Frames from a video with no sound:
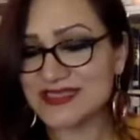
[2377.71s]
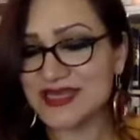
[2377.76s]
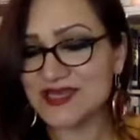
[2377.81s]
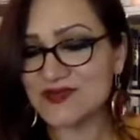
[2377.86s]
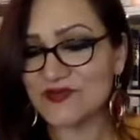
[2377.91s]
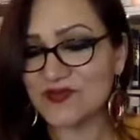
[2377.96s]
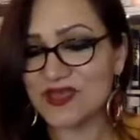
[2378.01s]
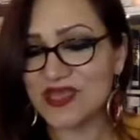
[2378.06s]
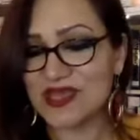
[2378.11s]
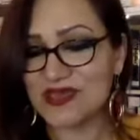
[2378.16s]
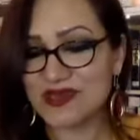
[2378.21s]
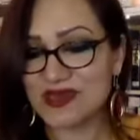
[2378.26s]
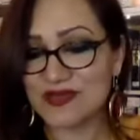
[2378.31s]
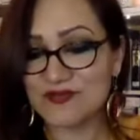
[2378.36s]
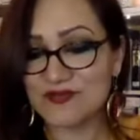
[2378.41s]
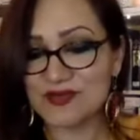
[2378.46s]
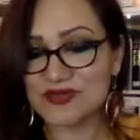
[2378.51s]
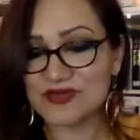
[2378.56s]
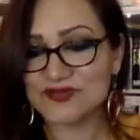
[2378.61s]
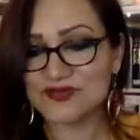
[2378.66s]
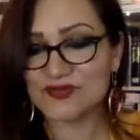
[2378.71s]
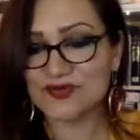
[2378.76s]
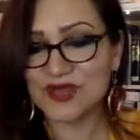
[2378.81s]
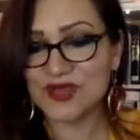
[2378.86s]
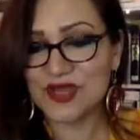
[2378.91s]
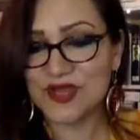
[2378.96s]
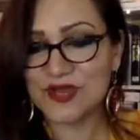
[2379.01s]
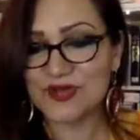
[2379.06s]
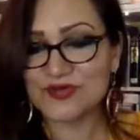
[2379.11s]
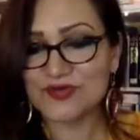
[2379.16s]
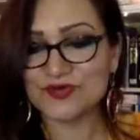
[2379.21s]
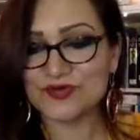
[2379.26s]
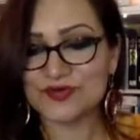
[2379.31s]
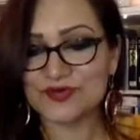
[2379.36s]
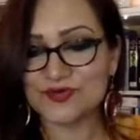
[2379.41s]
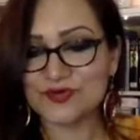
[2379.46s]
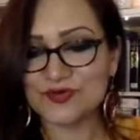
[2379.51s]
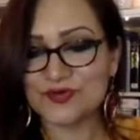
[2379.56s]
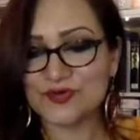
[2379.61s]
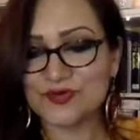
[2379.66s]
that we are able
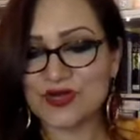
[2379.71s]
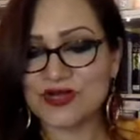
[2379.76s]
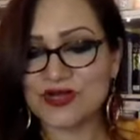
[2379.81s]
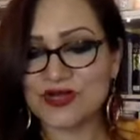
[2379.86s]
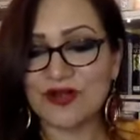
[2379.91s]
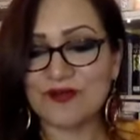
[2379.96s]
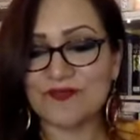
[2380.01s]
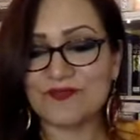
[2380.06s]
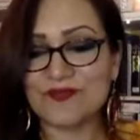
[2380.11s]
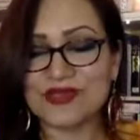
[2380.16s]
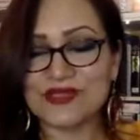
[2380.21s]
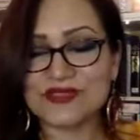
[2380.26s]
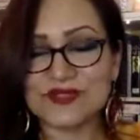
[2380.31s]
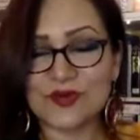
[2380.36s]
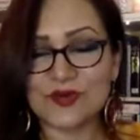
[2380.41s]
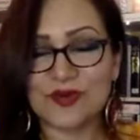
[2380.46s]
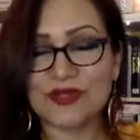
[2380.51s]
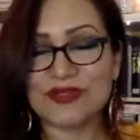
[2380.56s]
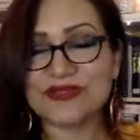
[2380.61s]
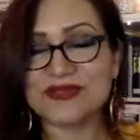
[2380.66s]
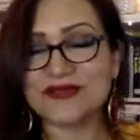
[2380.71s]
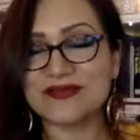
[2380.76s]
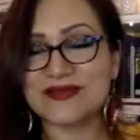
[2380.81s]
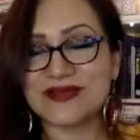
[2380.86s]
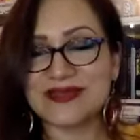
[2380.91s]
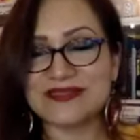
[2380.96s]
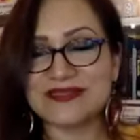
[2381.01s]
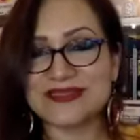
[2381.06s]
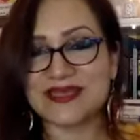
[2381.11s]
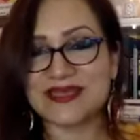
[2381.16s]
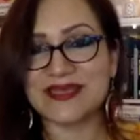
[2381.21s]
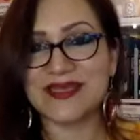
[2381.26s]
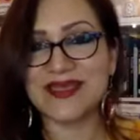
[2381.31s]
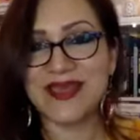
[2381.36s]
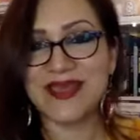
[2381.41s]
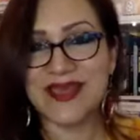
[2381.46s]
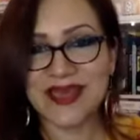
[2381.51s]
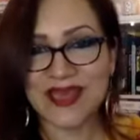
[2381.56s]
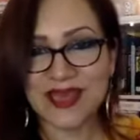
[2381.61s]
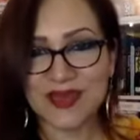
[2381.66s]
to accomplish all the crazy